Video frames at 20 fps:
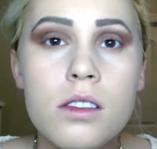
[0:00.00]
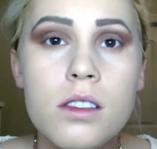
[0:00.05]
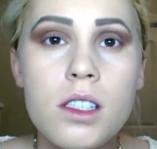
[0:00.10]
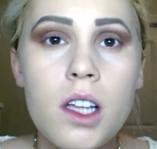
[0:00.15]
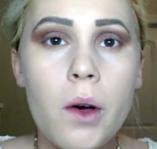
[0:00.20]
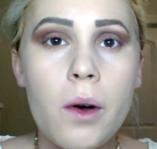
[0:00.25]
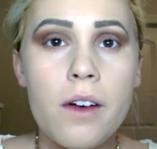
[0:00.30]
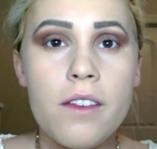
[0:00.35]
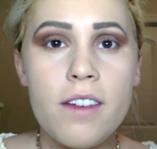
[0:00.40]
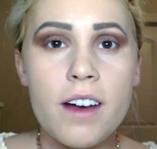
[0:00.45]

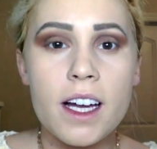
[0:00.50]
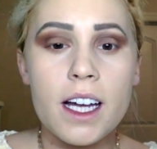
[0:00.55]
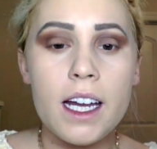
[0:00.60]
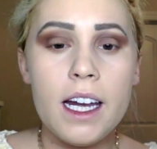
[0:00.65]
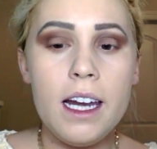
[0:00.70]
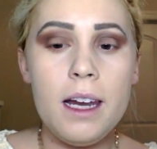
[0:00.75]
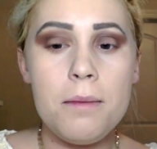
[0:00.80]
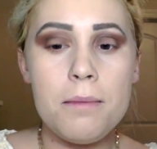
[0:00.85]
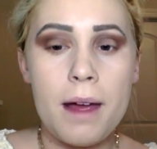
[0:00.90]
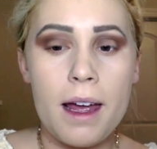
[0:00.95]
So if I get
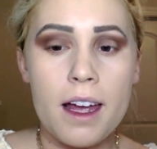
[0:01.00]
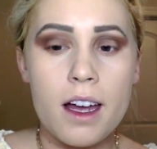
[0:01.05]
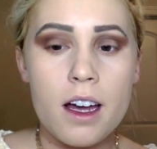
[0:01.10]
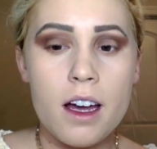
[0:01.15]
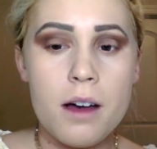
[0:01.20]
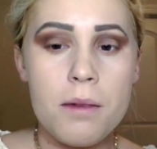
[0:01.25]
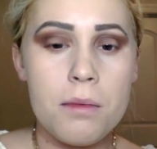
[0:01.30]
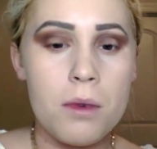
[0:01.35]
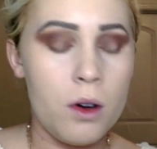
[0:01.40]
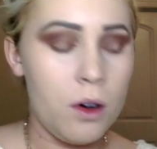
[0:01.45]
any
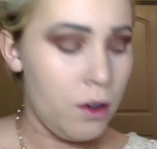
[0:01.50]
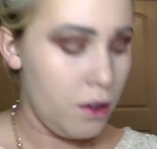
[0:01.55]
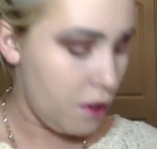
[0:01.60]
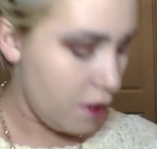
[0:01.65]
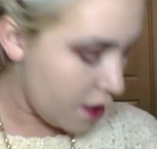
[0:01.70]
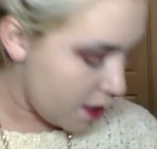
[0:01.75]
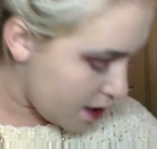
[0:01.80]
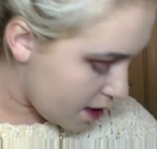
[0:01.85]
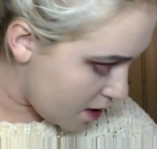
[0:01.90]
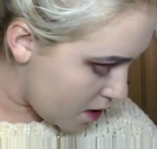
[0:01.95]
makeup
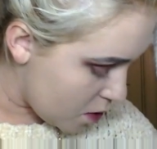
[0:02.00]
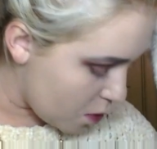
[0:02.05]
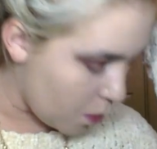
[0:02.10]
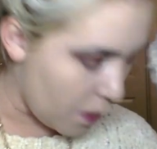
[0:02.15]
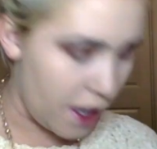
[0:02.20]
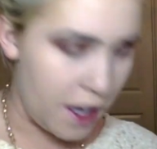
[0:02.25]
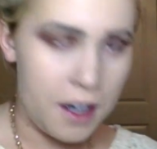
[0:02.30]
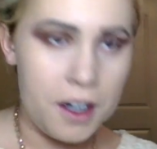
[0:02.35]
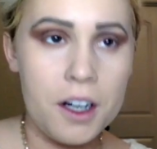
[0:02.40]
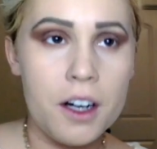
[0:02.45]
on this
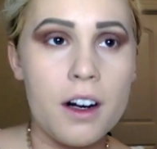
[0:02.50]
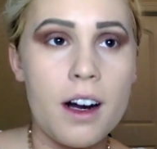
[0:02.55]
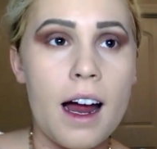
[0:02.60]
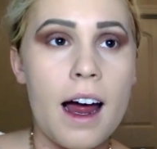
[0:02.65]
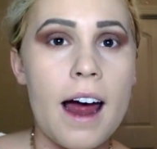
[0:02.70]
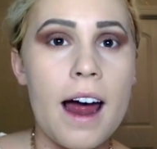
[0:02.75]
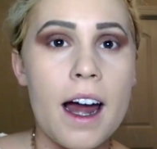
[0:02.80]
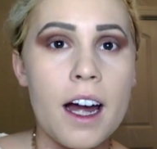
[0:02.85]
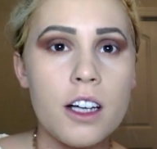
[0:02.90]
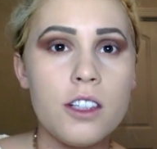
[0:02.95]
sweater,
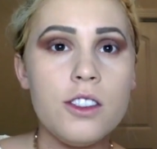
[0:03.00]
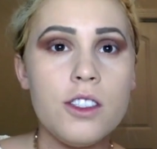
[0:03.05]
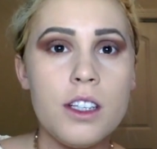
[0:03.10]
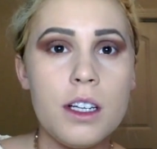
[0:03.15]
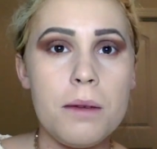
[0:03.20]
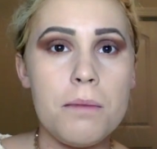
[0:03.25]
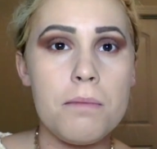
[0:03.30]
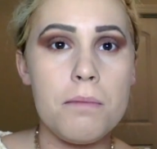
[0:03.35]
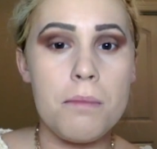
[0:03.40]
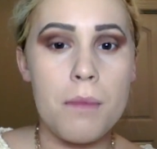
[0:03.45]
I
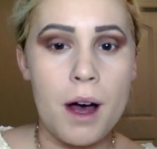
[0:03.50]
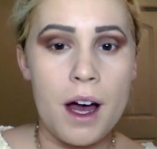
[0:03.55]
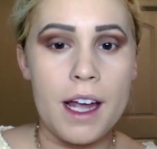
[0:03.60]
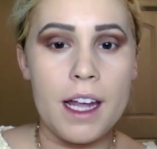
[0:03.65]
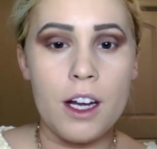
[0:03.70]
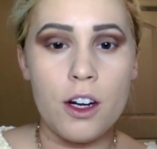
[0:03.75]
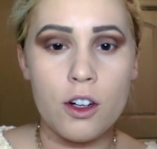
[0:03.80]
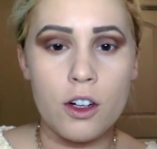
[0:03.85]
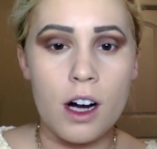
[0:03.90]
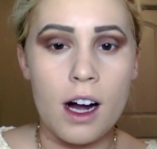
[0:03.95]
actually
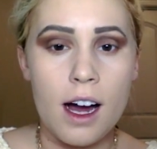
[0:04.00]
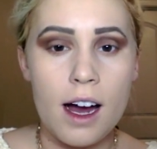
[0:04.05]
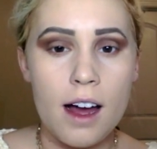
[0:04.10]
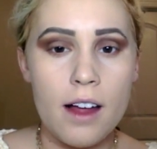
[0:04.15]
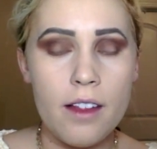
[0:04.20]
might cry.